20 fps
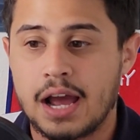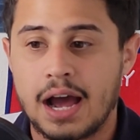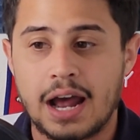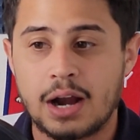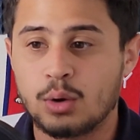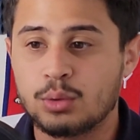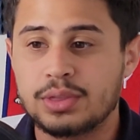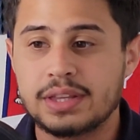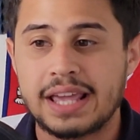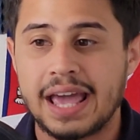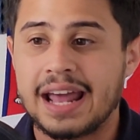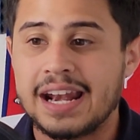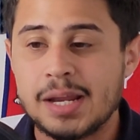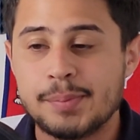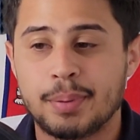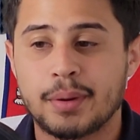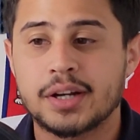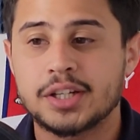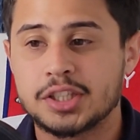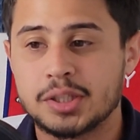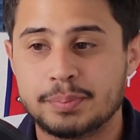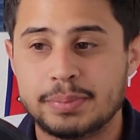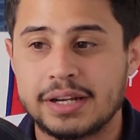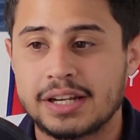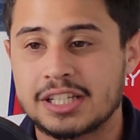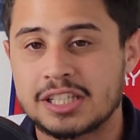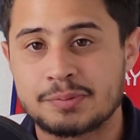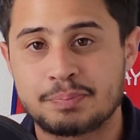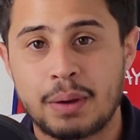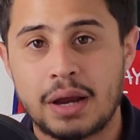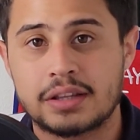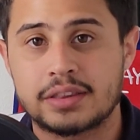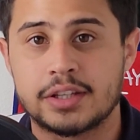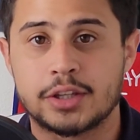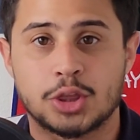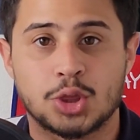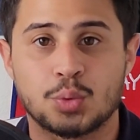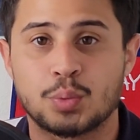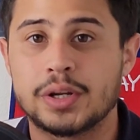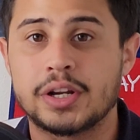I don't think anybody should be
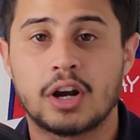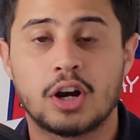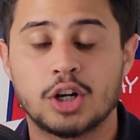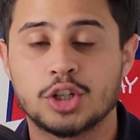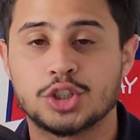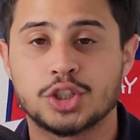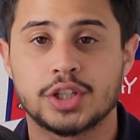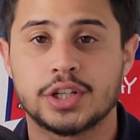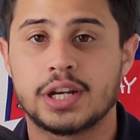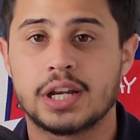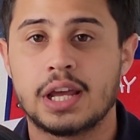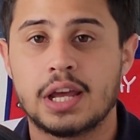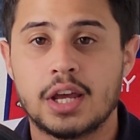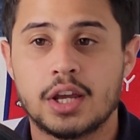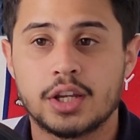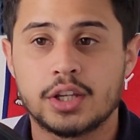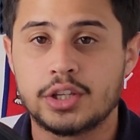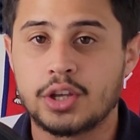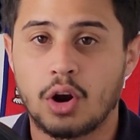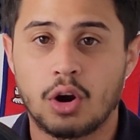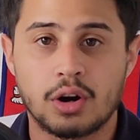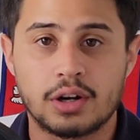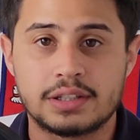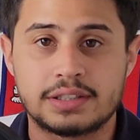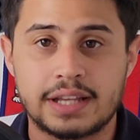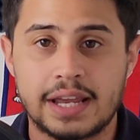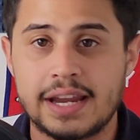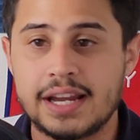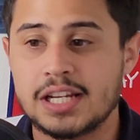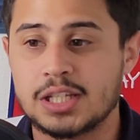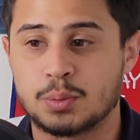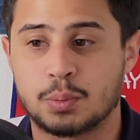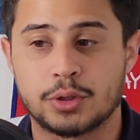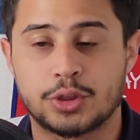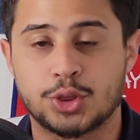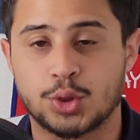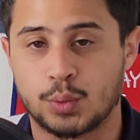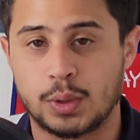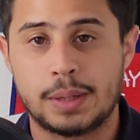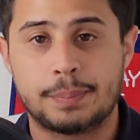expecting 300 yard days
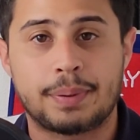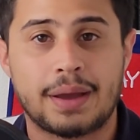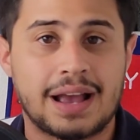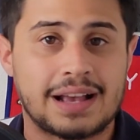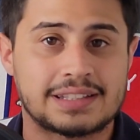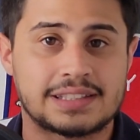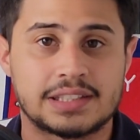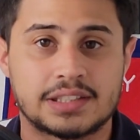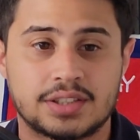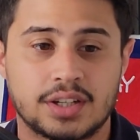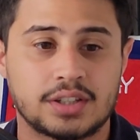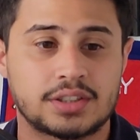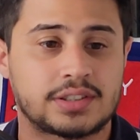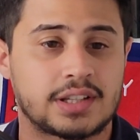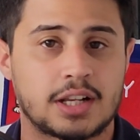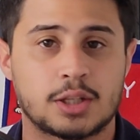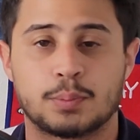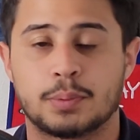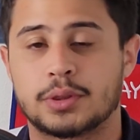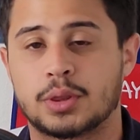with three passing touchdowns,